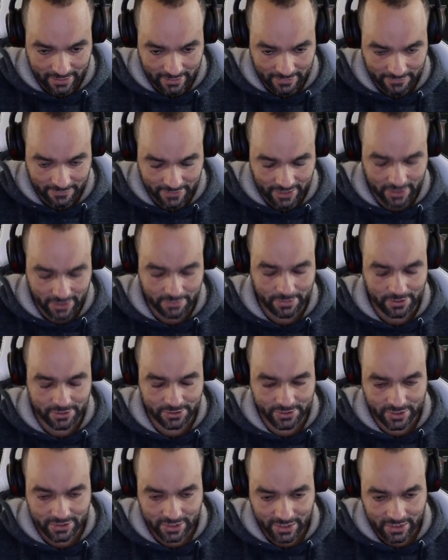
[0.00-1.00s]

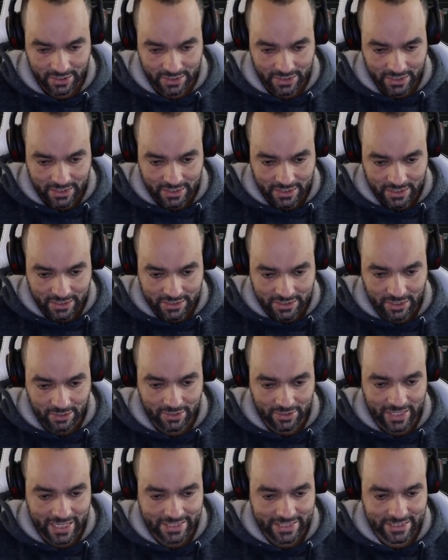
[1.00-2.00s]
variables. So
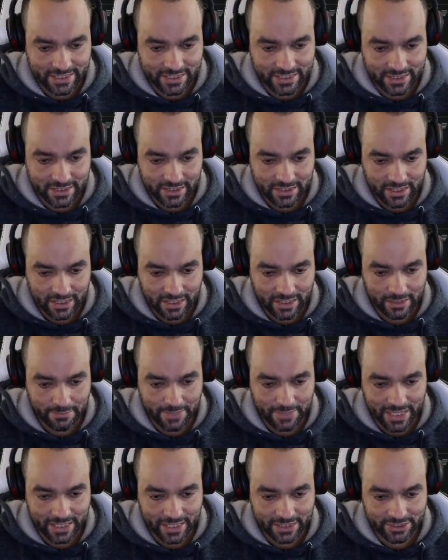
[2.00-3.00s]
let's
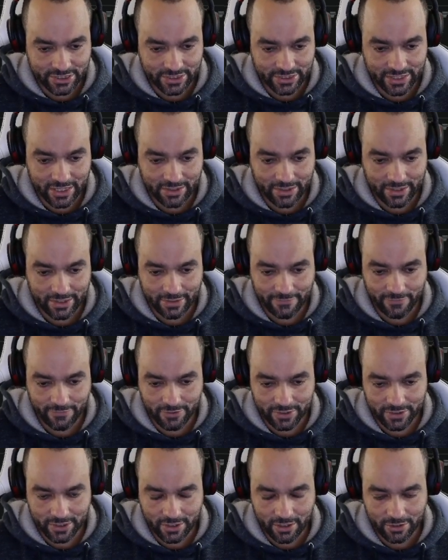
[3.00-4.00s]
make it generic for
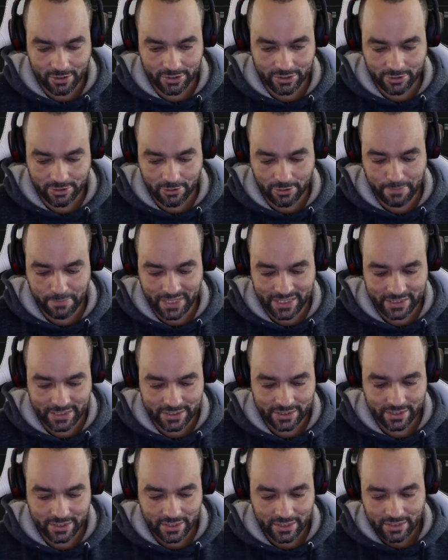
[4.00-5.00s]
those two pins.